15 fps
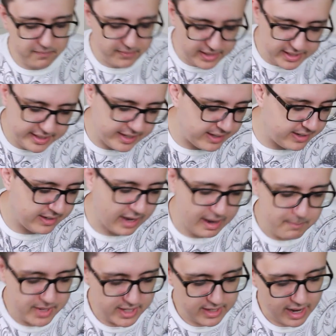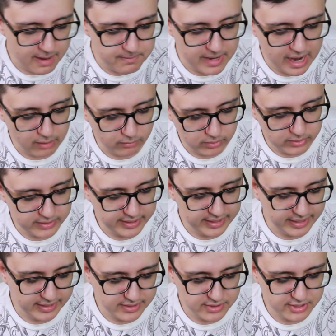a vegan. I mean, I'm not
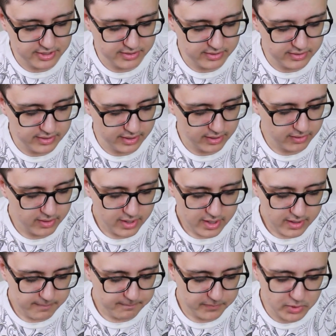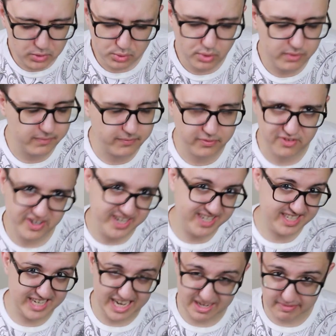really into, gluten-free
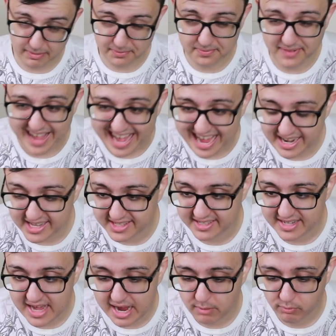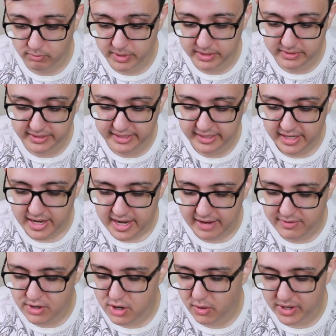is kind of a fad. It's not really.
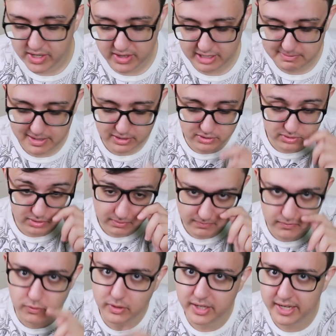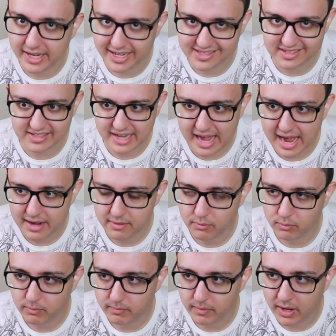If you know anything about gluten-free, it's not
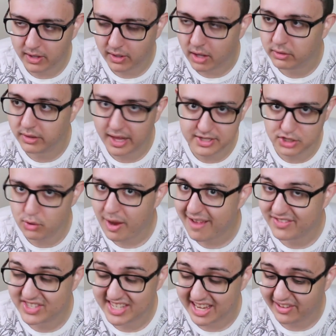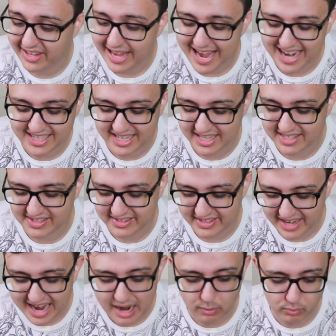unless you have celiacs, it's
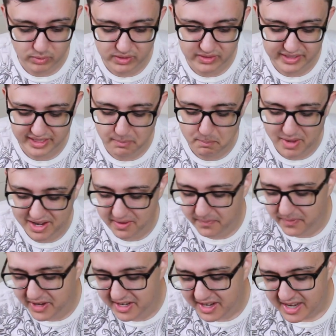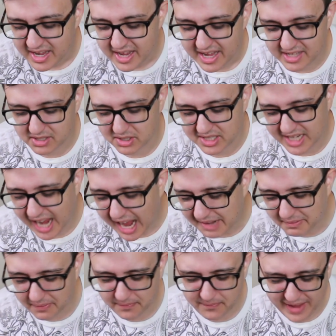not really a benefit. It's
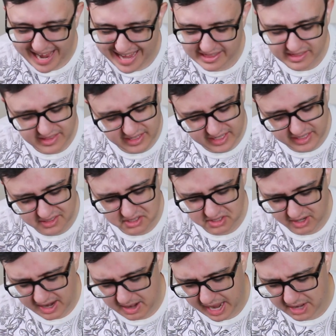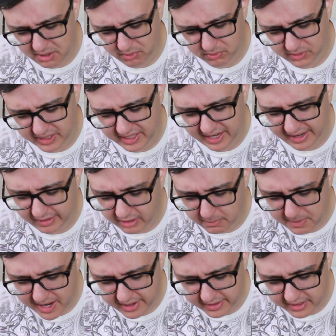kind of a fad thing, so I don't really care
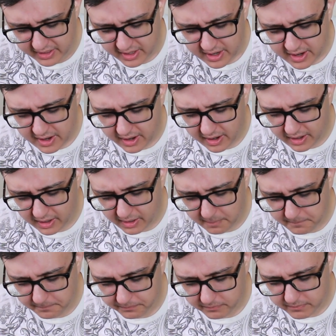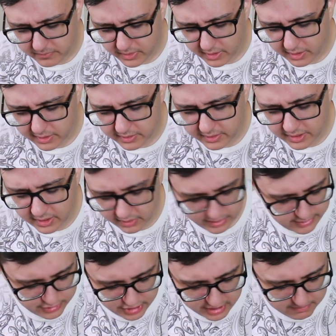about it. You know,
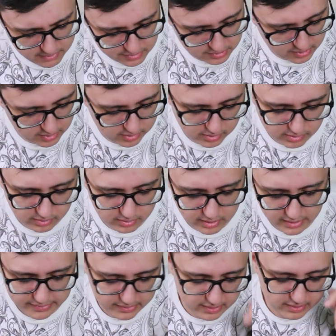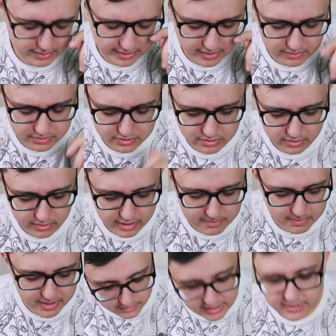and GMOs are a whole other, you know,
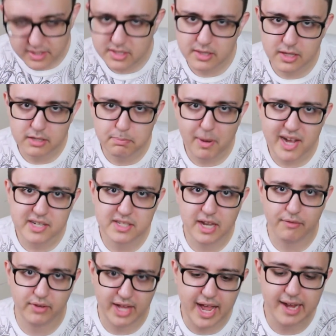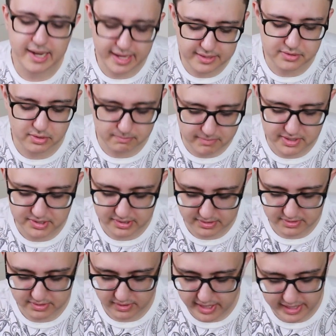story. But yeah, this box definitely had hits or
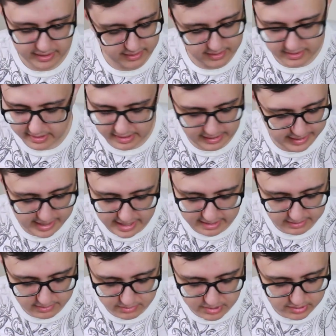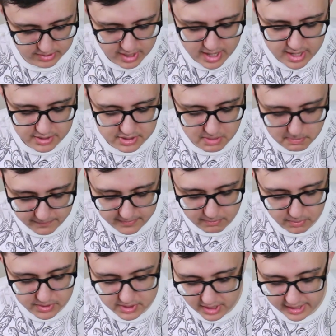misses. Like, again, there's just, some of
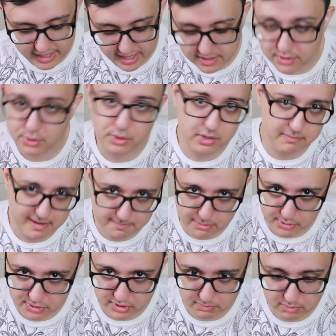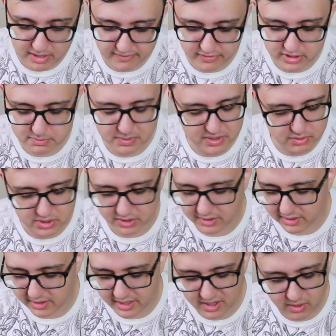it was, again, due to my personal preference, but there
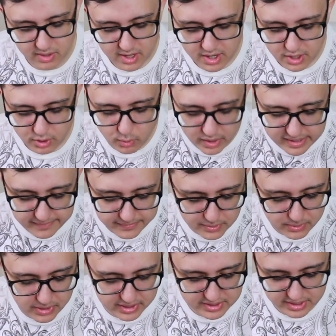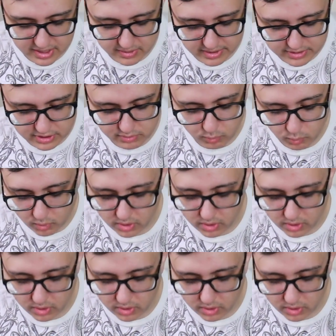was quite a few things in here that just